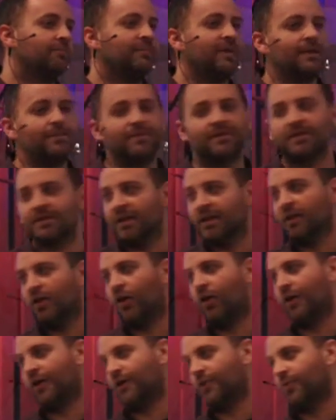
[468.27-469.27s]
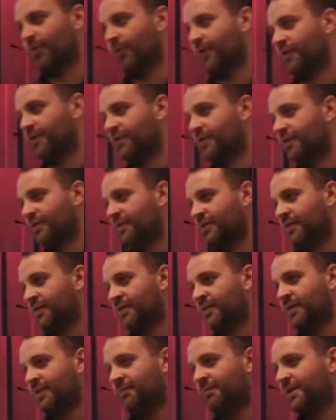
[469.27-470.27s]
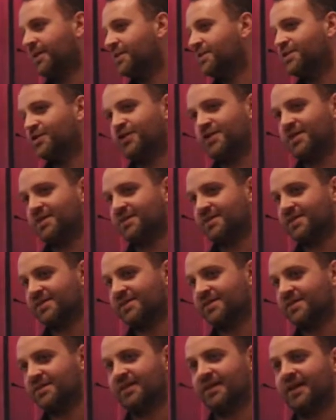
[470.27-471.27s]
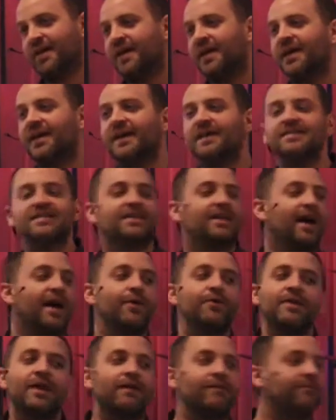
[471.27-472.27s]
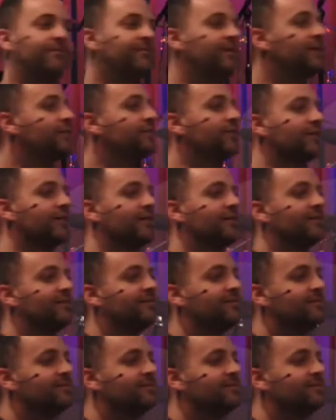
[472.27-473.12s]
maybe a little awkward. Because Jesus, he's a guy without a filter.